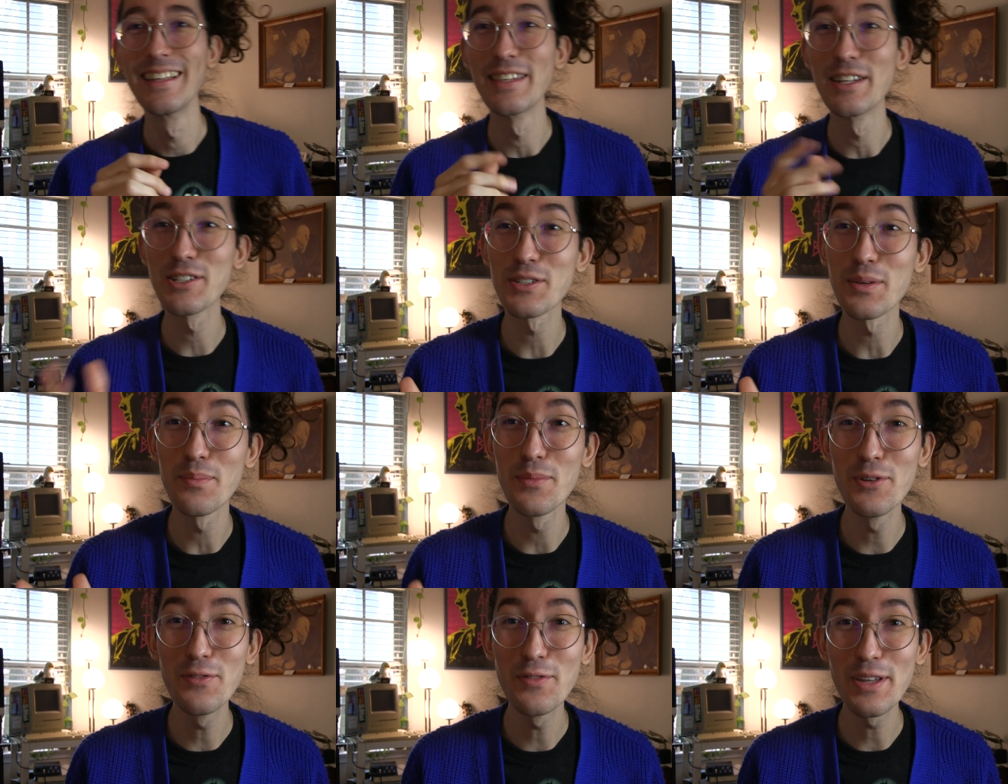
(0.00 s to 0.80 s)
There's a
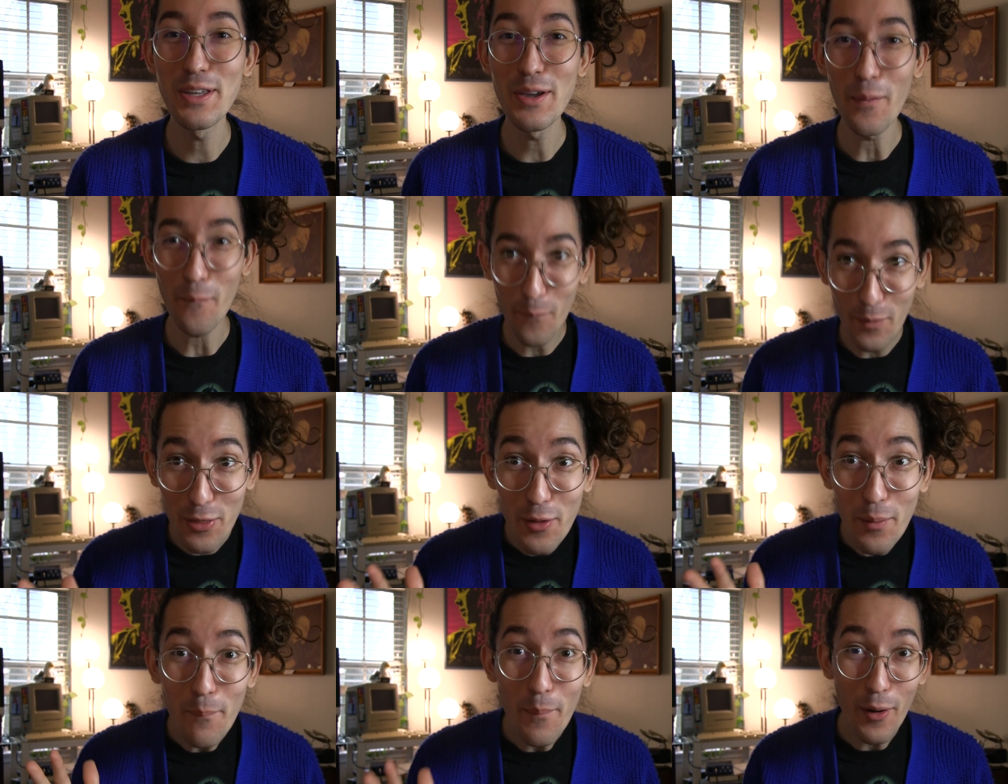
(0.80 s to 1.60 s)
movie
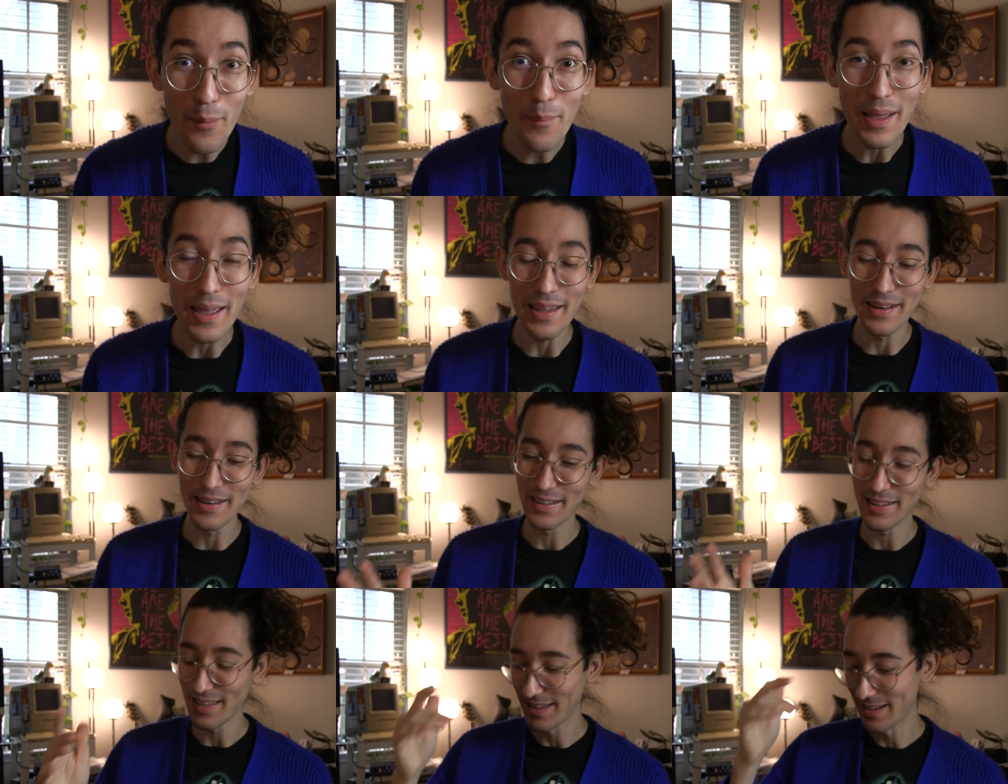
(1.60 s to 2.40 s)
with a mermaid.
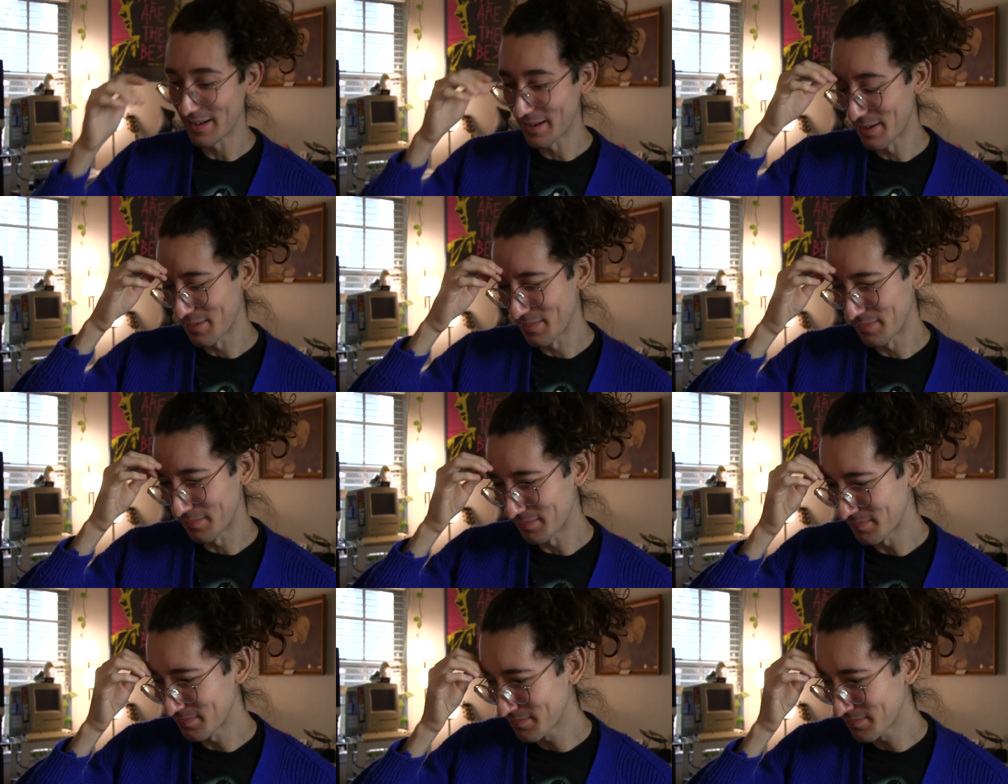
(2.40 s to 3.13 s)
Um,